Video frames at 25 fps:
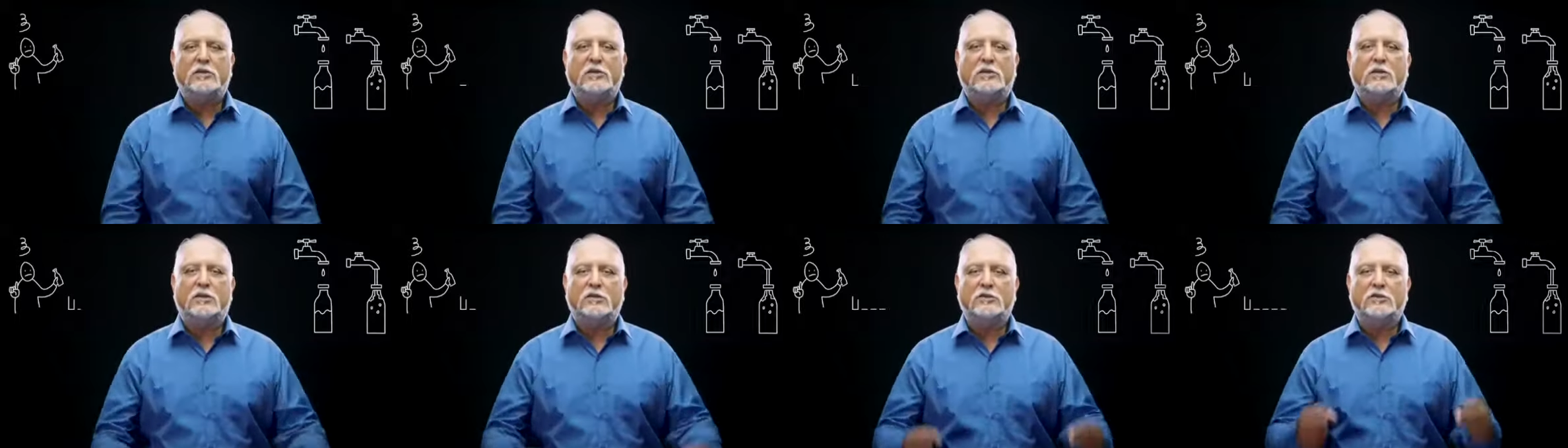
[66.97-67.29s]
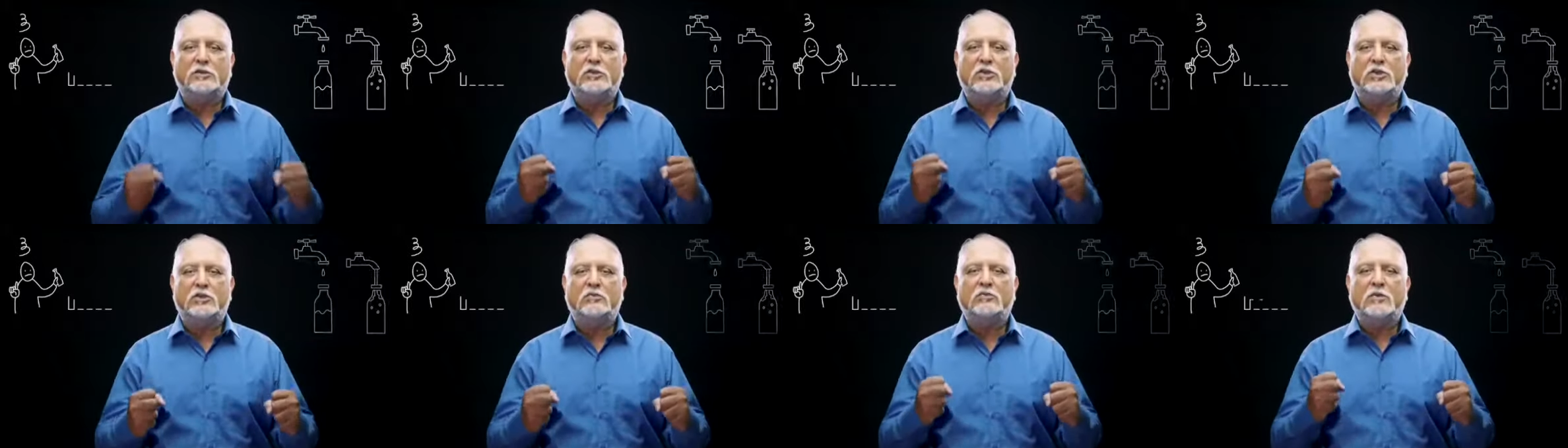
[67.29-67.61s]
the
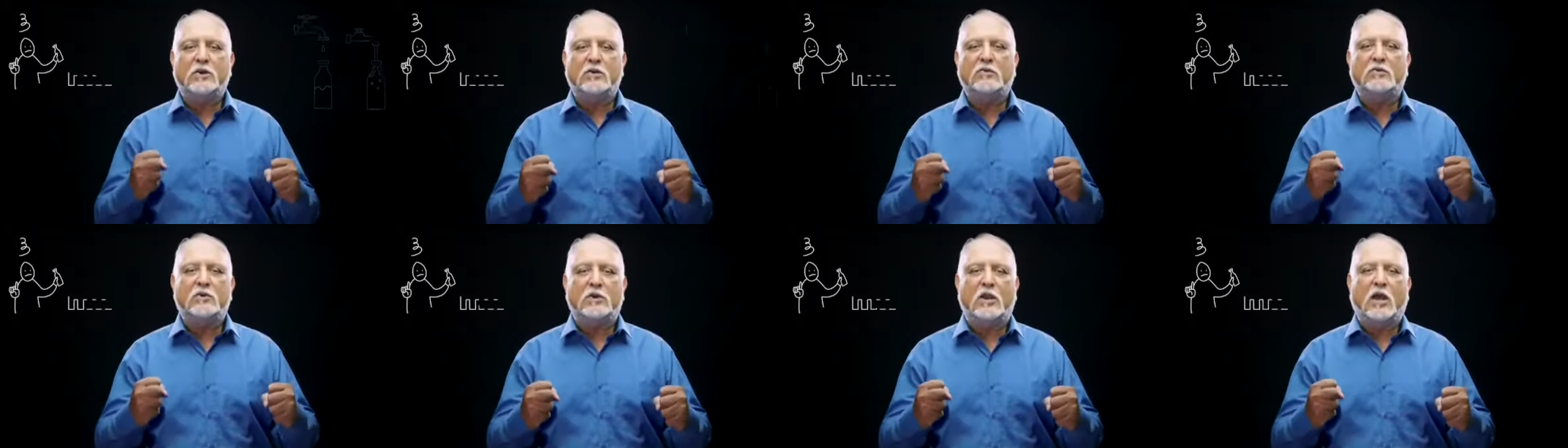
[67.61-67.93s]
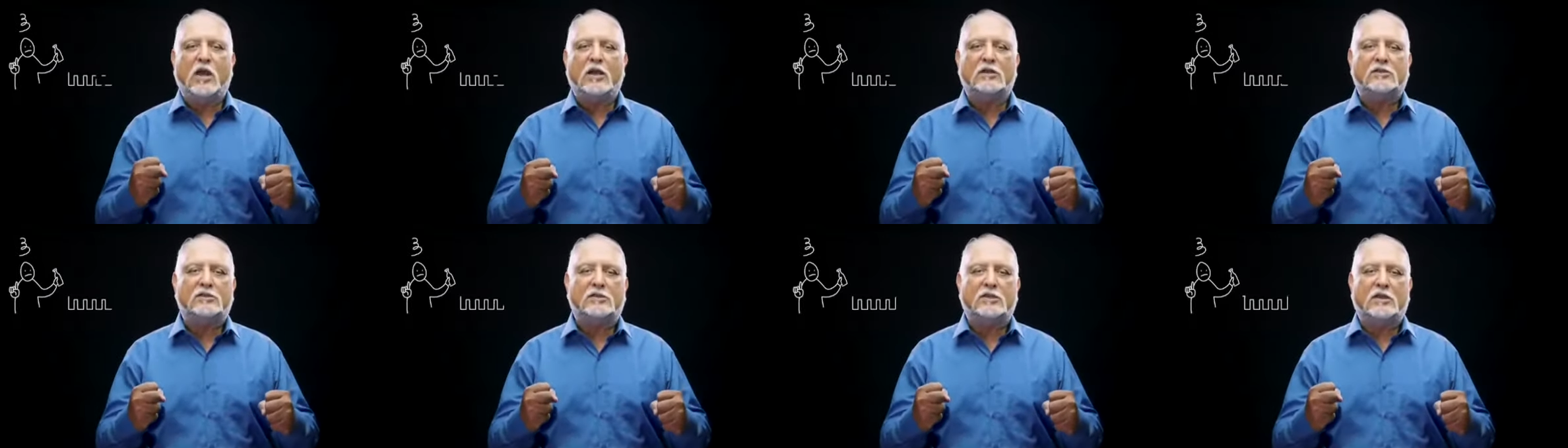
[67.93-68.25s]
consumer would
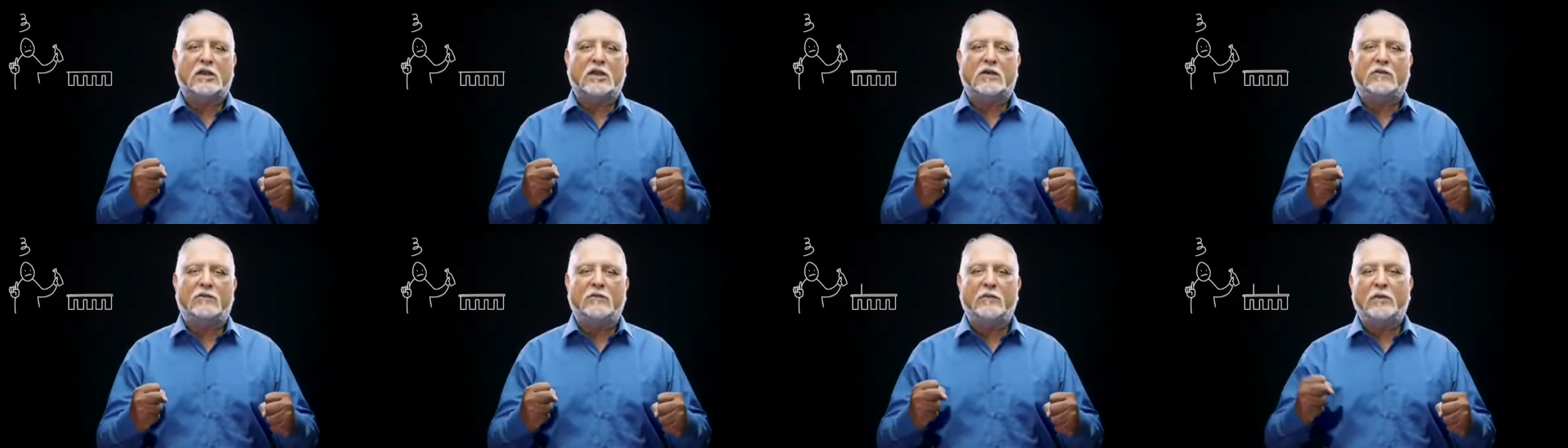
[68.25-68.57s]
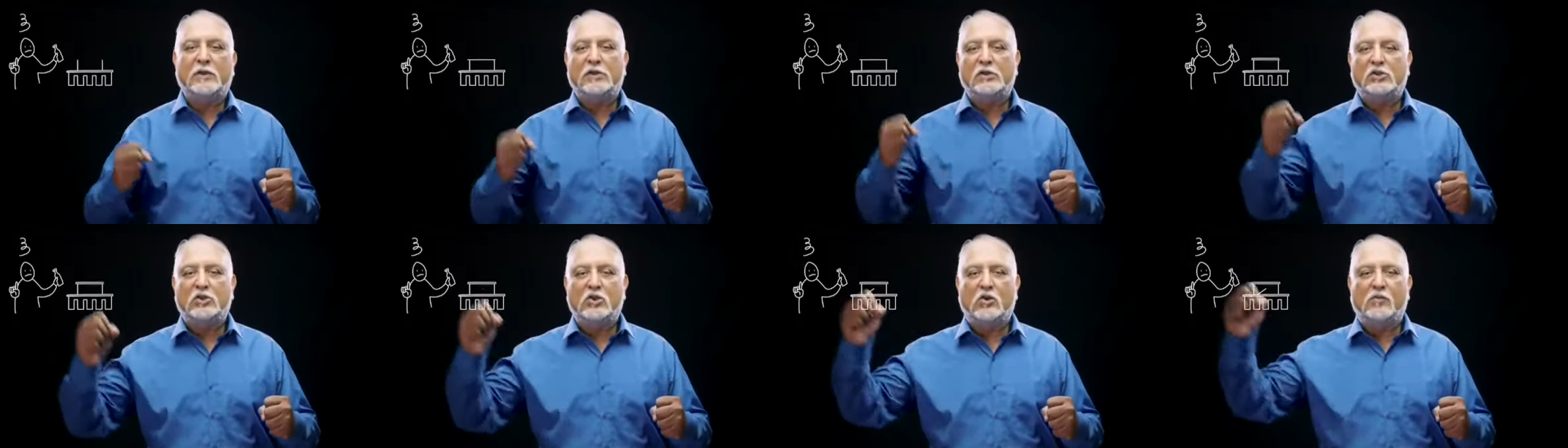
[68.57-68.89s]
ask the
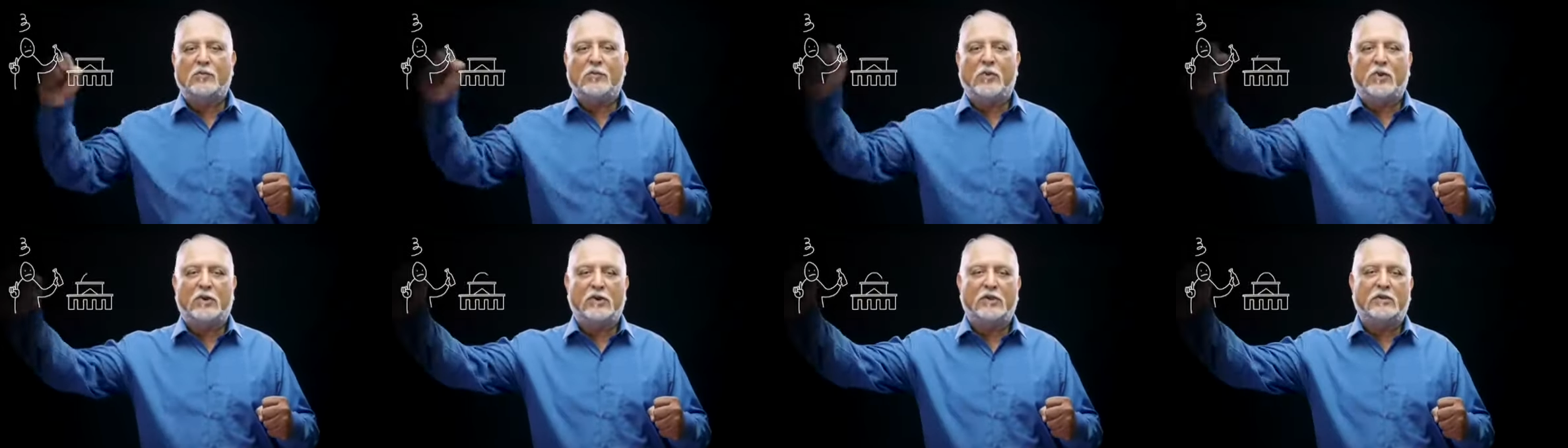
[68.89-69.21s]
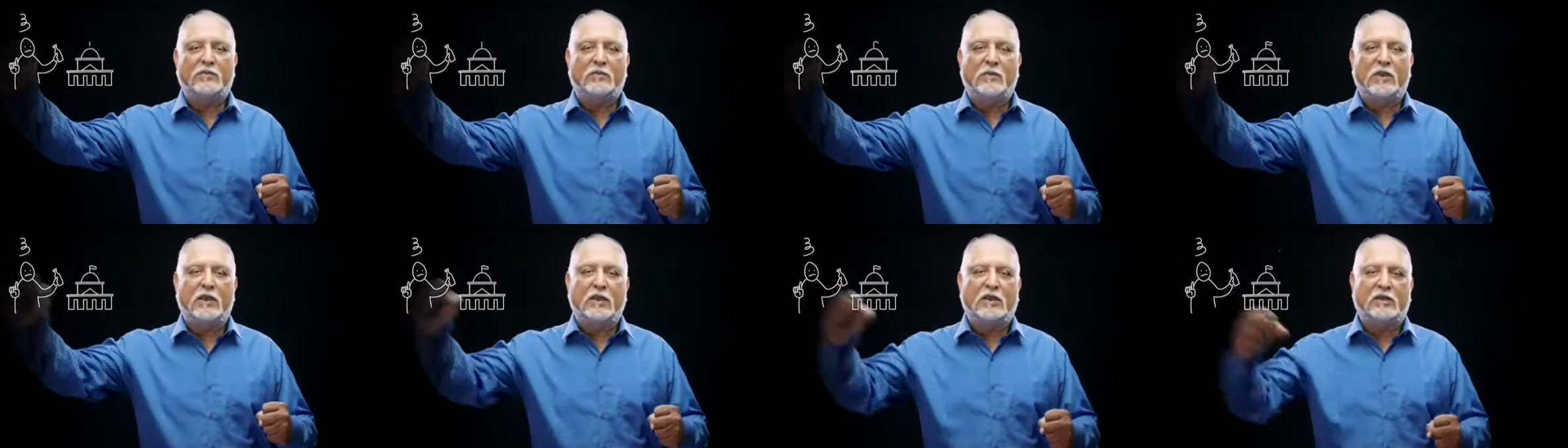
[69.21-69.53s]
government to
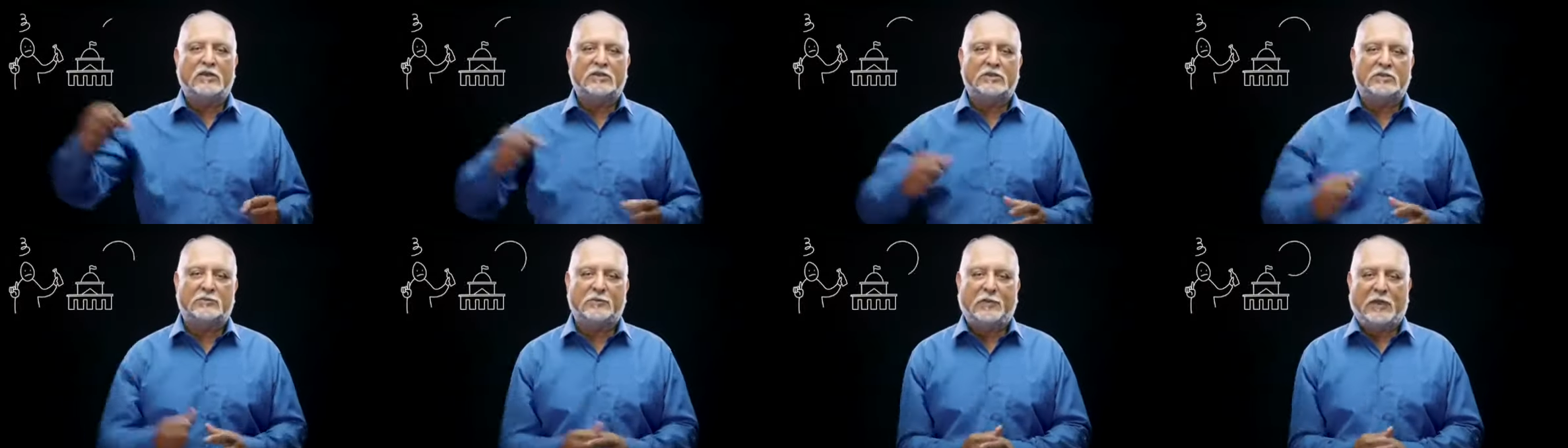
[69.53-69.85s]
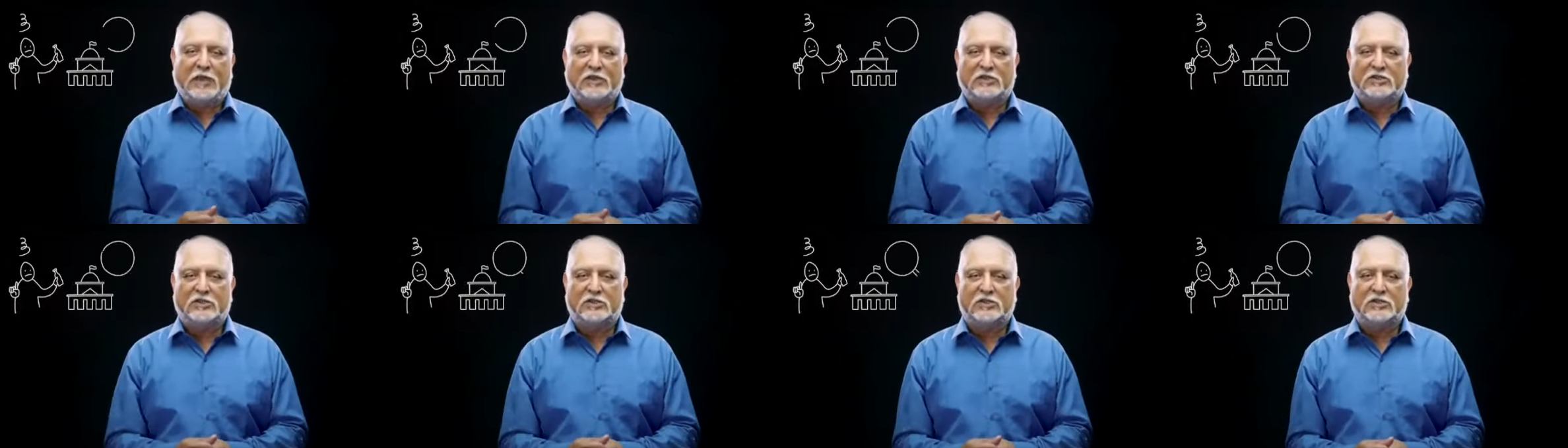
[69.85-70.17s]
appoint milk
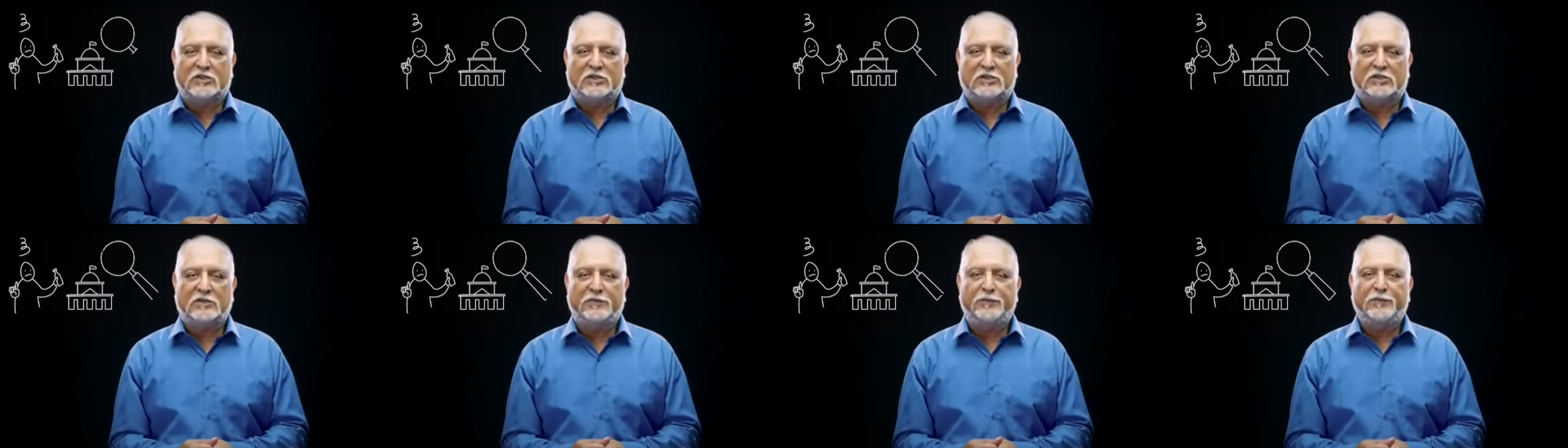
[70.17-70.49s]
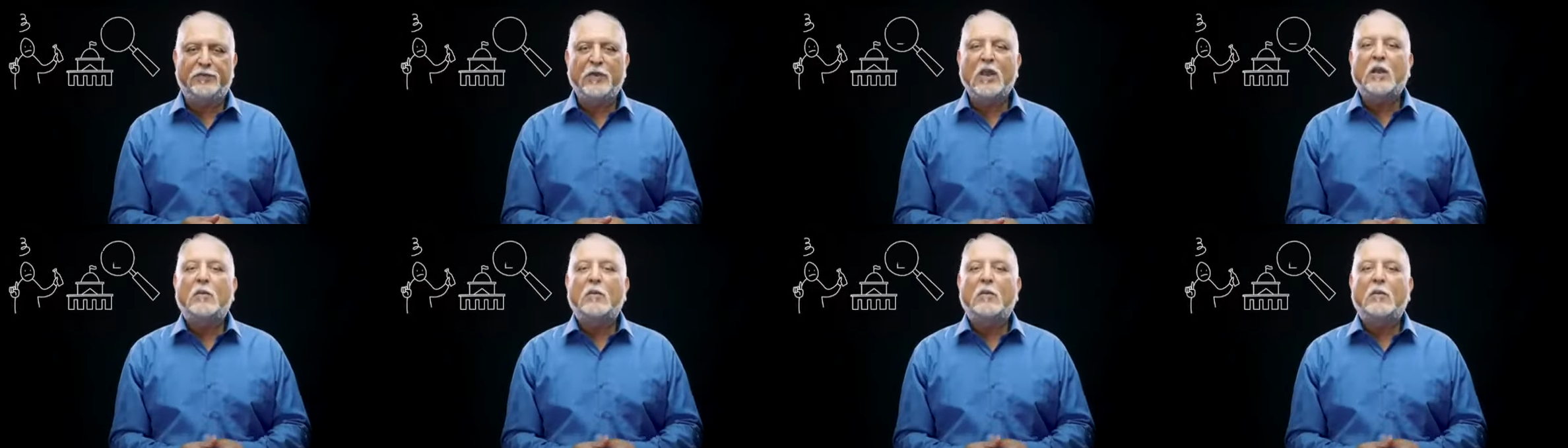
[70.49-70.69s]
inspectors.